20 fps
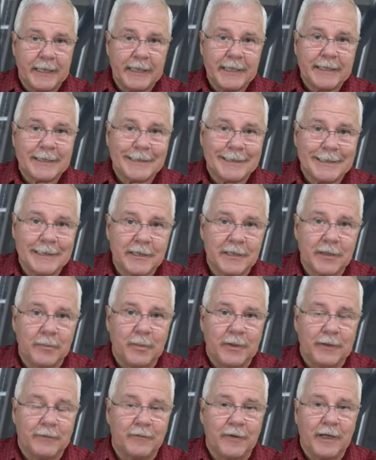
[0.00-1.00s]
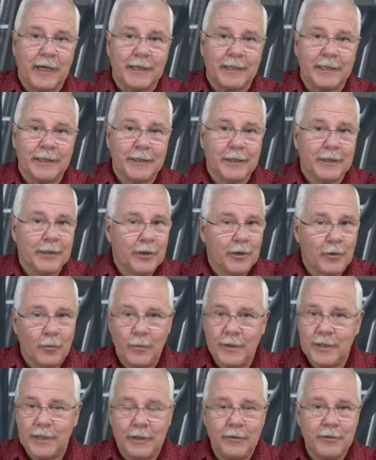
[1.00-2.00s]
It's a disciplined flight.
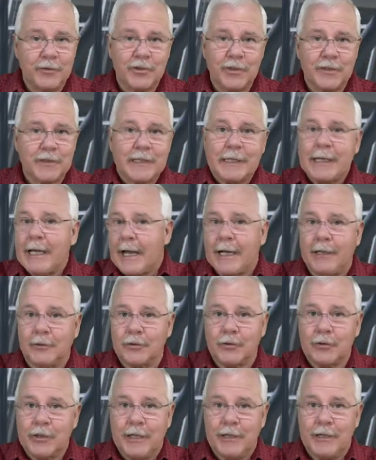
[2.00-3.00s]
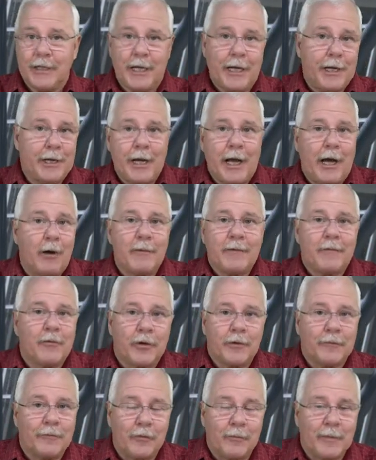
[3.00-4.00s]
We don't just gaggle together and now we've
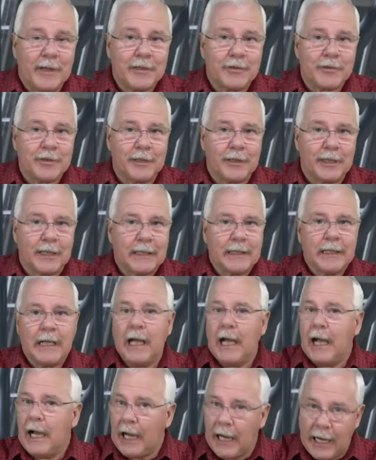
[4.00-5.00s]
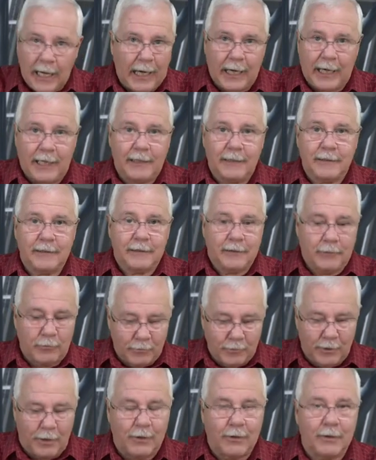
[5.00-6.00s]
got a formation.
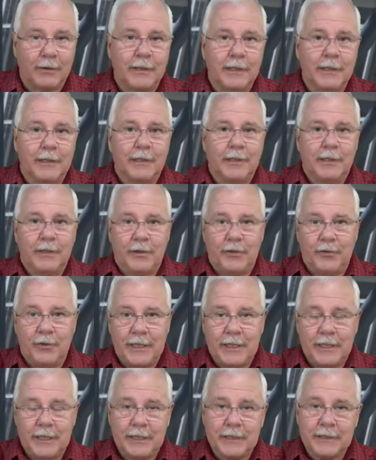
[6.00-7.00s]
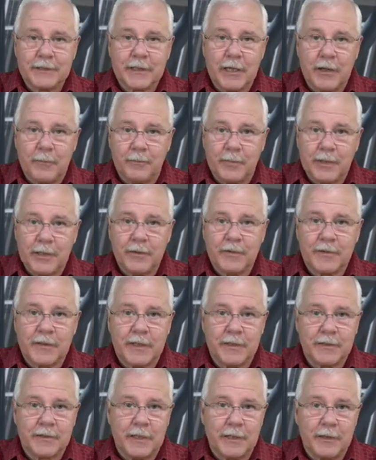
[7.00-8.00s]
Wrong. There is a
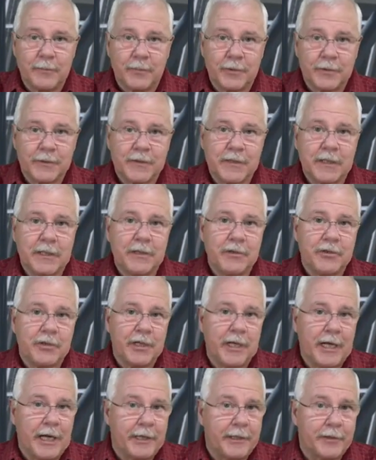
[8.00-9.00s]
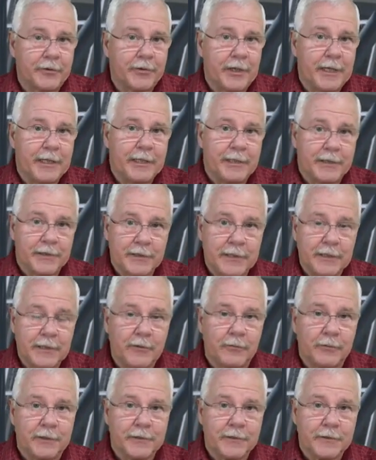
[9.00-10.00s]
process and a procedure and a training
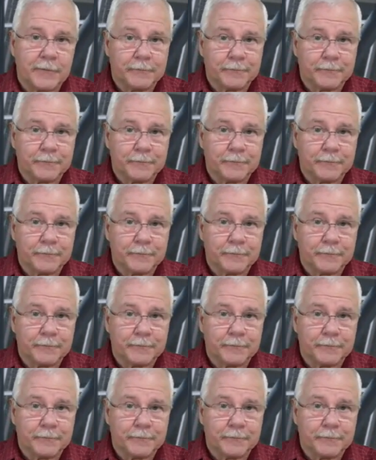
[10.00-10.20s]
sequence